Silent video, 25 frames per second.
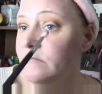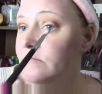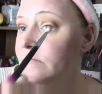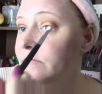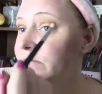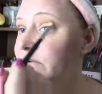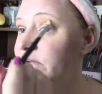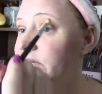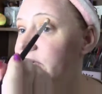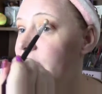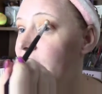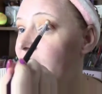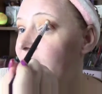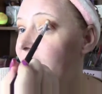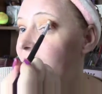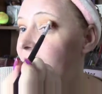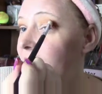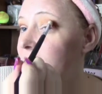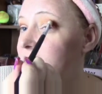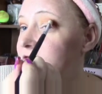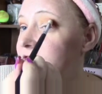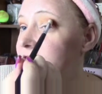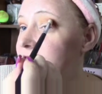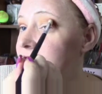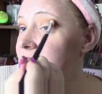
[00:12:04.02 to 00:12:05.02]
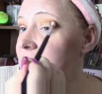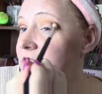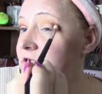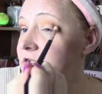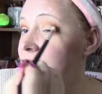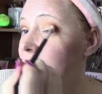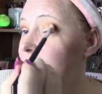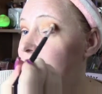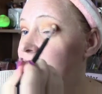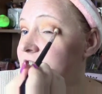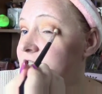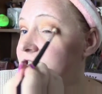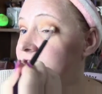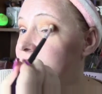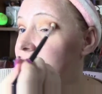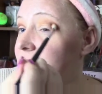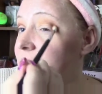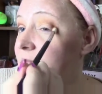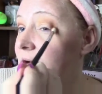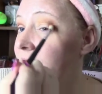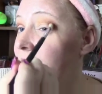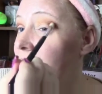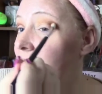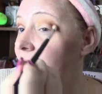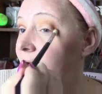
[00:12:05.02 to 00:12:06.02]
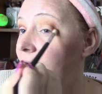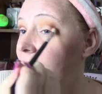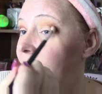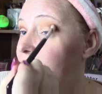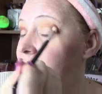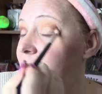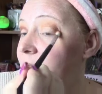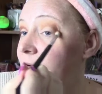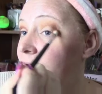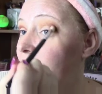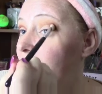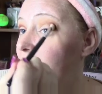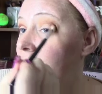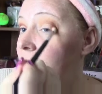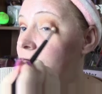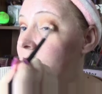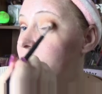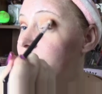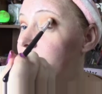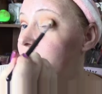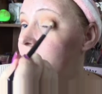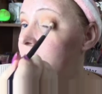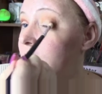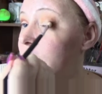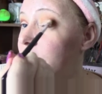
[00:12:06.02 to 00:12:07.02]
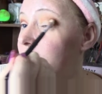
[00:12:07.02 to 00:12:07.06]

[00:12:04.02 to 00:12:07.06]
but not actually touching my eyebrows.